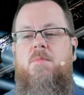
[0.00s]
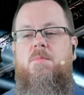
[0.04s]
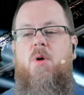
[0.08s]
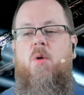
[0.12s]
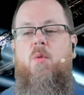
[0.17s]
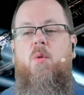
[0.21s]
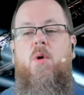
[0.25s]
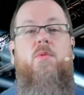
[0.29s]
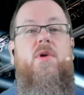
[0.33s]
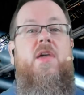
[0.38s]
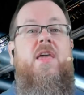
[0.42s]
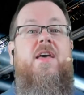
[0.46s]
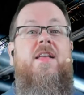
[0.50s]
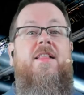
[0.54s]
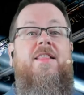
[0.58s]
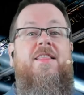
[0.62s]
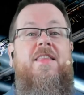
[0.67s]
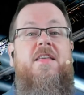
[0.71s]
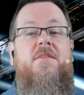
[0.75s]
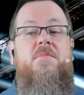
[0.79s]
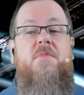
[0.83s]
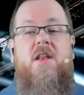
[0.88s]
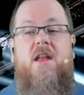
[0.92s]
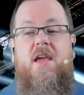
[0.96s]
But when we
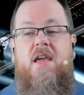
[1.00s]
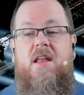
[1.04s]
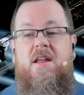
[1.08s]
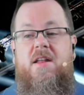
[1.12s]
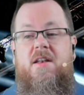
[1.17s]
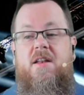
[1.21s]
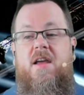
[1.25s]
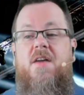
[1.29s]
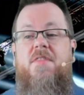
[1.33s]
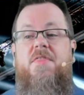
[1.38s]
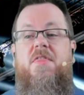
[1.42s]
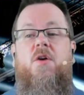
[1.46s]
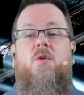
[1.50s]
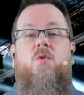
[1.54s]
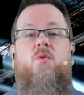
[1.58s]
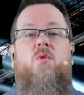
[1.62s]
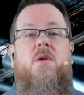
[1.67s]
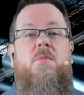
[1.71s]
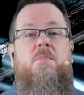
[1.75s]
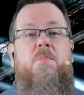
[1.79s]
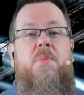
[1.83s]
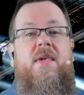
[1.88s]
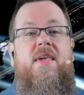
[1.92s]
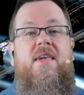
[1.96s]
eliminated the
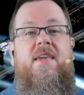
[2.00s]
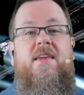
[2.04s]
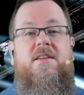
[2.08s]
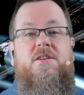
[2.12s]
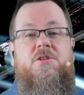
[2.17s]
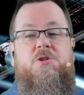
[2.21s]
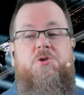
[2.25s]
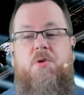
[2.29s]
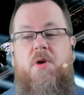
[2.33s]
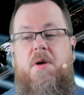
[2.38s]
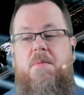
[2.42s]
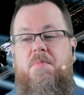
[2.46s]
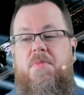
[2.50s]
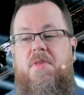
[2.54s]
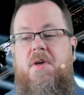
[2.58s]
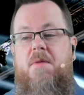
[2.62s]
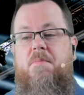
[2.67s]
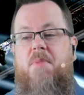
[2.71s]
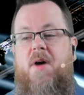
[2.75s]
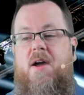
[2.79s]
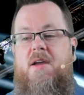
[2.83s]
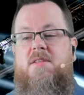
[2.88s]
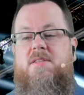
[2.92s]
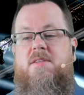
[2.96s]
repeat trip
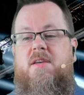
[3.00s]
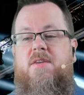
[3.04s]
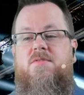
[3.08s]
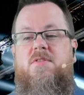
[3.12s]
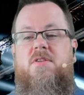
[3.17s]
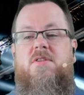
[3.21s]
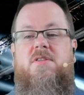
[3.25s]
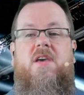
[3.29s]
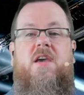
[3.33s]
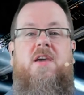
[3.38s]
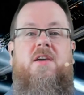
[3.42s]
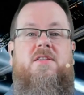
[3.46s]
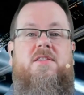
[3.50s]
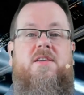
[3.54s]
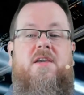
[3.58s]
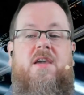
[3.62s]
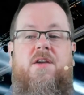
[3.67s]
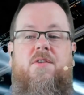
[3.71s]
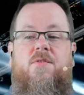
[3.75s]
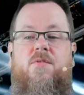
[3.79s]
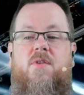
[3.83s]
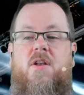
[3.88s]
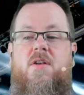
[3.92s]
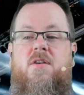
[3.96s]
that bytes have to take to
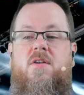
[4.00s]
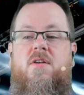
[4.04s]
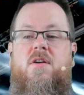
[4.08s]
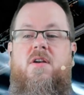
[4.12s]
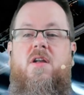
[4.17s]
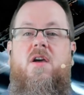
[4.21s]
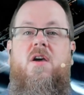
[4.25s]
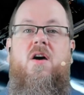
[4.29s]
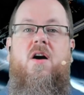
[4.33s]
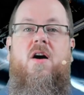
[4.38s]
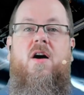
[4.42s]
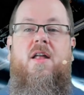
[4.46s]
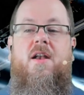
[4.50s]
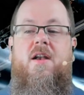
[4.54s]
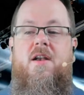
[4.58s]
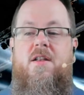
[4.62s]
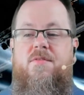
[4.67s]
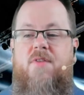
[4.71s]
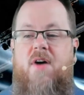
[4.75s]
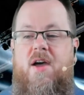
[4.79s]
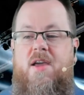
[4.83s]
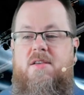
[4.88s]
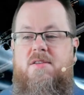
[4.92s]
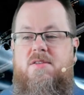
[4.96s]
get rendered on a
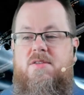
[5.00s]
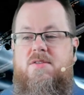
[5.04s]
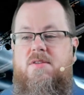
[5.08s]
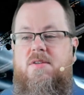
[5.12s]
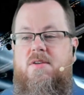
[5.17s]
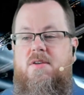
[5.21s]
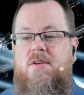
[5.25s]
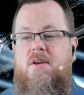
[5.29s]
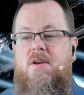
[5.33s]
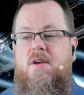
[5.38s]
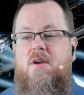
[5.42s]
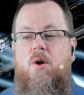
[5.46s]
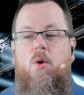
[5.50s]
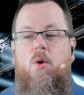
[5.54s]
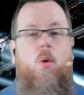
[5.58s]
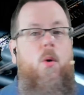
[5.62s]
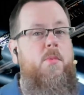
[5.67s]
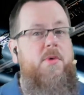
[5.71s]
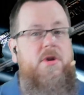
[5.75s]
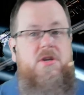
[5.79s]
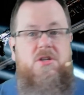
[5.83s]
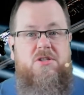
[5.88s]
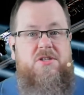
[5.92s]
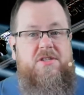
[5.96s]
device,
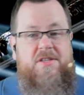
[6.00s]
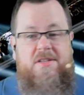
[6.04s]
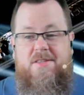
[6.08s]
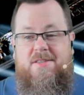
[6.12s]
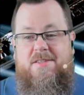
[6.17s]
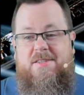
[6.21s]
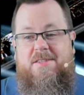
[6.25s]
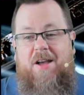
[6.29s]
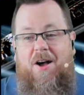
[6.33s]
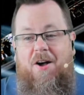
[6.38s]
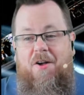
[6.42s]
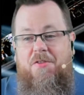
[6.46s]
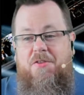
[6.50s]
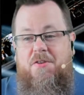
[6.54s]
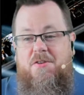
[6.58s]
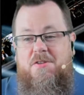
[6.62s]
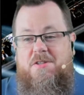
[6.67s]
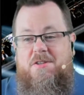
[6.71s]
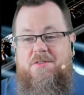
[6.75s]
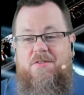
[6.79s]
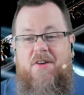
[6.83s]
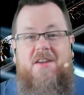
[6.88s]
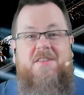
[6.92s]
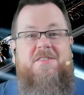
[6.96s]
when we just installed
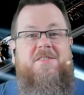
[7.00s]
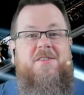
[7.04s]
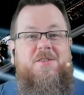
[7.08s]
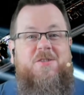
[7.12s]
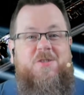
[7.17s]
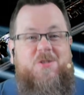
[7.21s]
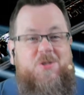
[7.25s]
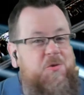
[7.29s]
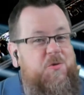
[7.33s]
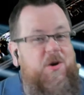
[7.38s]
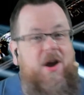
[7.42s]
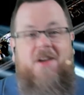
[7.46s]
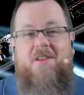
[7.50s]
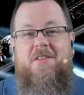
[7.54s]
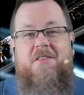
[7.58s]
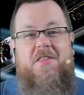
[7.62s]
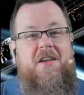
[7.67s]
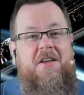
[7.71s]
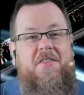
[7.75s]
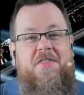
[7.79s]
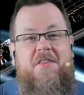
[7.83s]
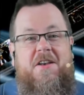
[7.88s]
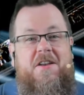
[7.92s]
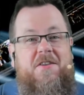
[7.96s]
those devices
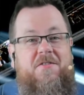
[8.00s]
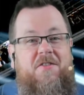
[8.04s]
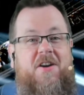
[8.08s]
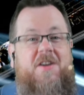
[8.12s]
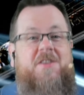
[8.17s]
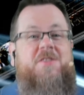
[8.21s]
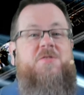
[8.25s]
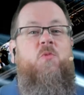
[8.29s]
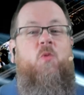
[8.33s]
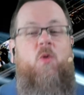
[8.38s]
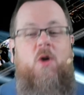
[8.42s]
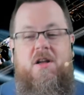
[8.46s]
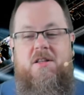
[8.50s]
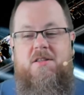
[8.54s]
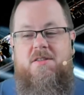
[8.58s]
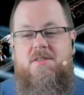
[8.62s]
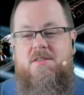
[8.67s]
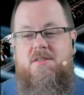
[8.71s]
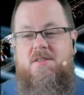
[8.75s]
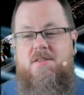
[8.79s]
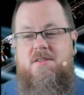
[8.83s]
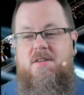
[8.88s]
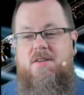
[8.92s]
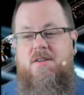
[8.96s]
directly on the device
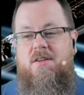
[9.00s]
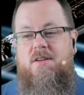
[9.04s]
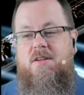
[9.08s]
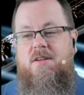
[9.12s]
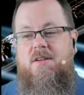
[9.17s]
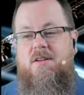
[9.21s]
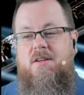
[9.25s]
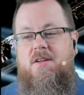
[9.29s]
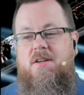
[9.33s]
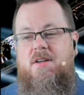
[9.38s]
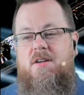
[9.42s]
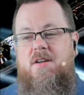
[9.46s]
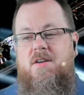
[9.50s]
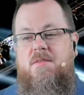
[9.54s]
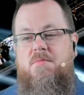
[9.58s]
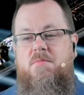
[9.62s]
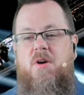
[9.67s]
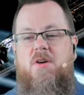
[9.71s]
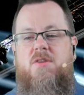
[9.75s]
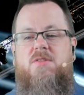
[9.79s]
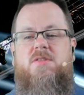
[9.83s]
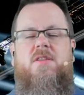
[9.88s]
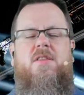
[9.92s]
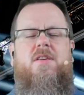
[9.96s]
once,
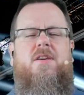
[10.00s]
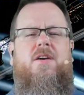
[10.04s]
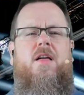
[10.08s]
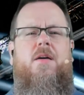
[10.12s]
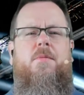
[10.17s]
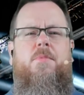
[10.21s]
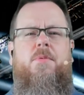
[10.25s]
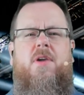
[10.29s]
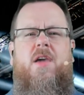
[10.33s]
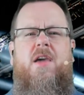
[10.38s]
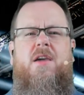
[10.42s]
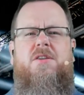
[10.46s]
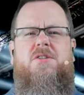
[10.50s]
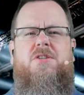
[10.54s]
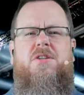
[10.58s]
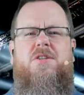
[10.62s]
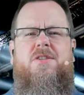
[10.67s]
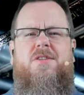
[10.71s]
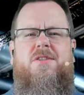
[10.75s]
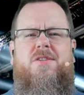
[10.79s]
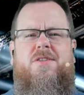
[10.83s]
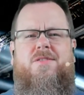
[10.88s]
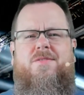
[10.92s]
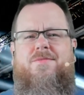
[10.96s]
most of the
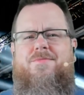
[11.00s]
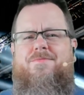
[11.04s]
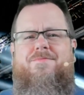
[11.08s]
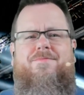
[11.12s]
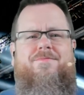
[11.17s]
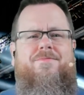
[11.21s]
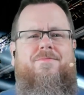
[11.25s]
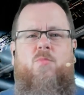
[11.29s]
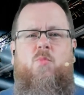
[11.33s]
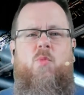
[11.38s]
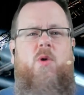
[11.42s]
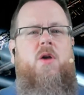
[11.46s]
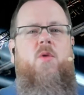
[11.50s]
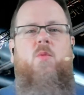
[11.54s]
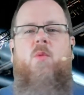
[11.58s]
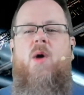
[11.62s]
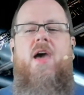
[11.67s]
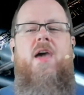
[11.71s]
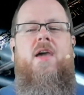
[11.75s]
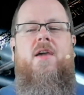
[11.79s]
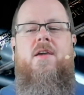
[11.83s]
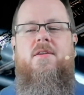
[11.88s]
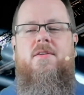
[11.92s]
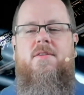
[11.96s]
complication just went
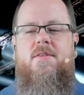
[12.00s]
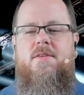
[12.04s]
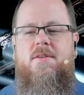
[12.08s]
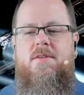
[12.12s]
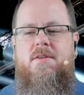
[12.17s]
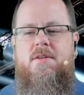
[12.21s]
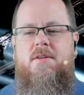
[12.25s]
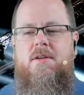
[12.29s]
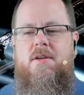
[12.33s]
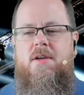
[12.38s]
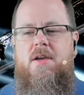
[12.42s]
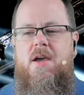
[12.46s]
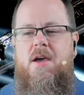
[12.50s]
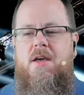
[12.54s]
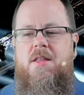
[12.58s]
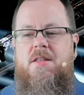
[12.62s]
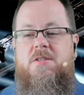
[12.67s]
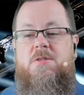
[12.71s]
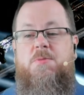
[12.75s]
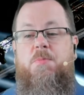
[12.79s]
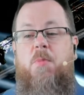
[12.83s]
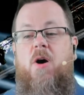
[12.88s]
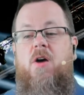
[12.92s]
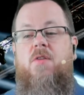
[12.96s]
away.
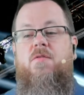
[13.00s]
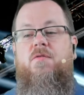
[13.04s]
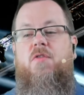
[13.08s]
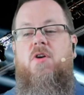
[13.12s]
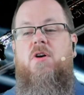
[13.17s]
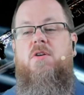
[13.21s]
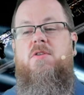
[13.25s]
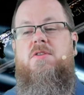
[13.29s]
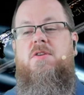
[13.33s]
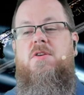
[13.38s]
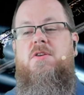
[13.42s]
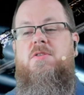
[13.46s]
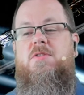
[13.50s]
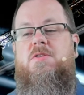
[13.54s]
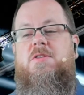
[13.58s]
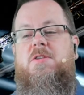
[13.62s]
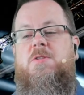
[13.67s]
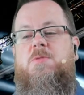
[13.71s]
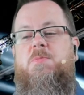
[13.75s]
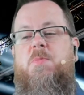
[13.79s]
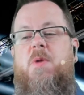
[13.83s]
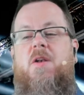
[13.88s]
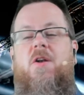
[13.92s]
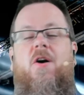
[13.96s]
The smart folks who used
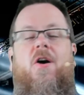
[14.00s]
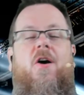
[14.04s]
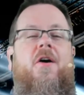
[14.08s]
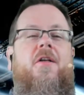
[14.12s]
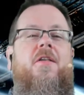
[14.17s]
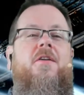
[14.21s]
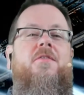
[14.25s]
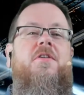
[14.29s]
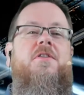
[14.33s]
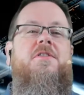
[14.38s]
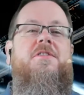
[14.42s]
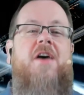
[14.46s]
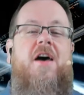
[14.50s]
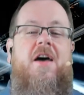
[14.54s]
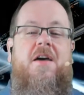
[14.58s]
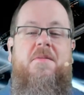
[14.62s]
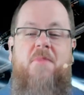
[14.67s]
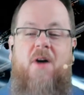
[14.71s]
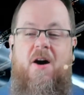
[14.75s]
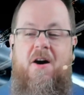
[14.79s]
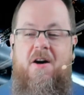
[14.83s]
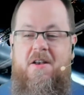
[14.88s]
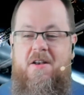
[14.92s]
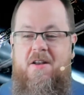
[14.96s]
to spend all of their
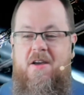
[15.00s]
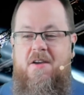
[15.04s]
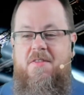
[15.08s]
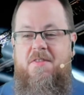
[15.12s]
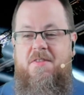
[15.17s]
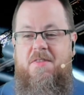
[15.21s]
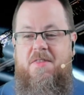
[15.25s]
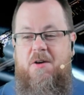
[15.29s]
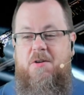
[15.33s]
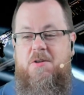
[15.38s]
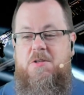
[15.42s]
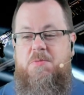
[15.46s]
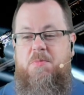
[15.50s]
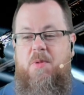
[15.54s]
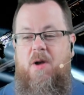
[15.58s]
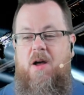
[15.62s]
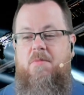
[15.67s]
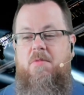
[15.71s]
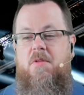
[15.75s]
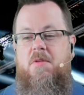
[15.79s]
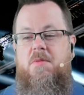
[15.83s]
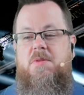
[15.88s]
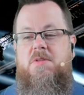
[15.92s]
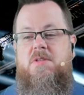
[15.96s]
time on those
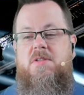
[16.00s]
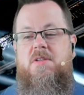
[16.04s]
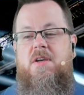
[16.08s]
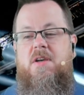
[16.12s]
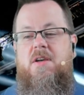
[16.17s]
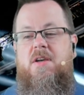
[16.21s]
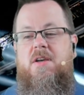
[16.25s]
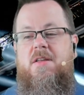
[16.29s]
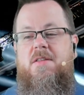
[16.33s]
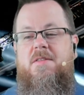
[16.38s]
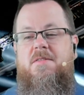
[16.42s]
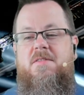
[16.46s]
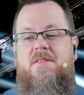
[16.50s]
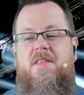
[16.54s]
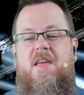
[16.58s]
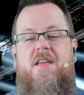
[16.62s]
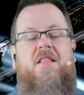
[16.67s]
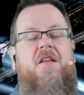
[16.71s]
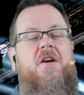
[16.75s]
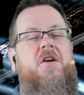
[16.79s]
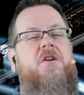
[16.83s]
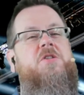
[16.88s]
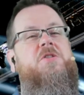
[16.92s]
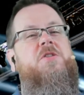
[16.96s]
problems,
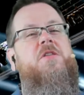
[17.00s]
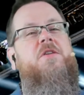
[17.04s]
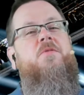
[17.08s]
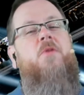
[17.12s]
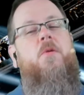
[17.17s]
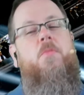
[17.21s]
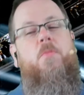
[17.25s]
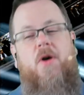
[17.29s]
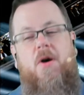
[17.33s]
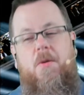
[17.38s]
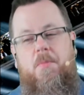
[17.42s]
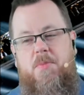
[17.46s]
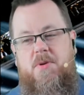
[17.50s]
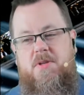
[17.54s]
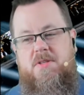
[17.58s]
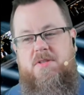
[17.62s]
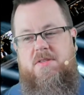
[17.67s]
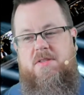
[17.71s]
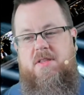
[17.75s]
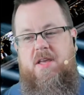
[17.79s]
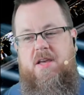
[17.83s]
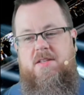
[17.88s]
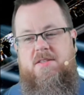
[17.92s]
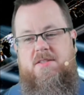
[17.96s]
they largely
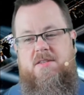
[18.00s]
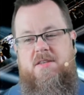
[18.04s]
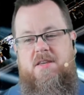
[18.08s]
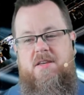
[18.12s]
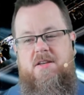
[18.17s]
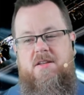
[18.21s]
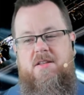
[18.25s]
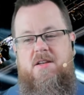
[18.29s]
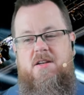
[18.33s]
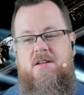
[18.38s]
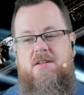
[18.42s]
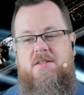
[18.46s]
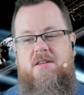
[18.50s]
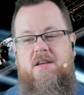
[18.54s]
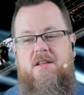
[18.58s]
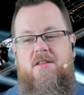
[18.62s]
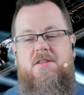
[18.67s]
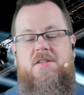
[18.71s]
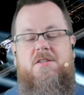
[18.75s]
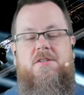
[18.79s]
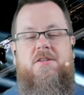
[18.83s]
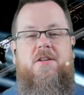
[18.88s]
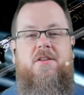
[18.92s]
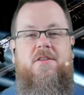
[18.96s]
repurposed that skill and
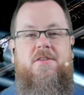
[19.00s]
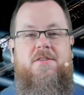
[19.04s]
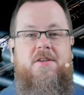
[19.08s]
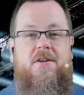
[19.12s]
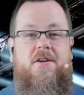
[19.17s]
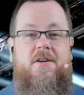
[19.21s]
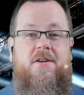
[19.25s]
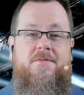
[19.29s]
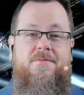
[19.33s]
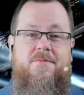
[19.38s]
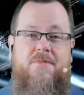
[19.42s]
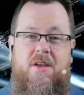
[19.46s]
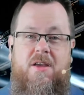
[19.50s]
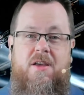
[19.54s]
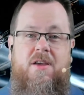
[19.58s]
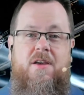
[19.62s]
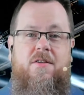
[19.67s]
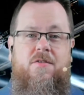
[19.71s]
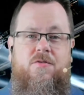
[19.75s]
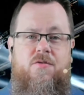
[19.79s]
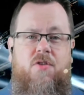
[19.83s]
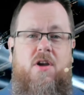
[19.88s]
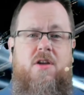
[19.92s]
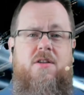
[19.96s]
intelligence on,
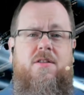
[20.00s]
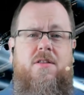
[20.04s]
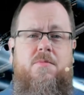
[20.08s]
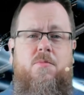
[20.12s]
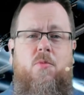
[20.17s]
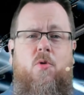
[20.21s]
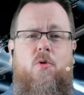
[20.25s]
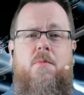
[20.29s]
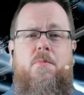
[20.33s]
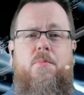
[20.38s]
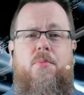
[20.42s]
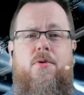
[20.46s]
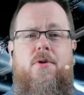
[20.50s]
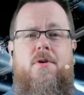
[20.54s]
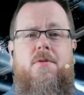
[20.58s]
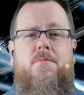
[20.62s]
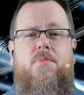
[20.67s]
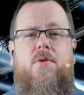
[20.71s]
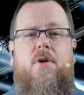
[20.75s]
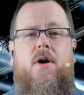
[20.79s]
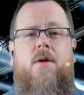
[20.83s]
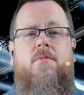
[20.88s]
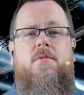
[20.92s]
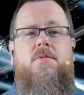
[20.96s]
frankly, more
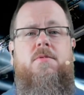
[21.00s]
important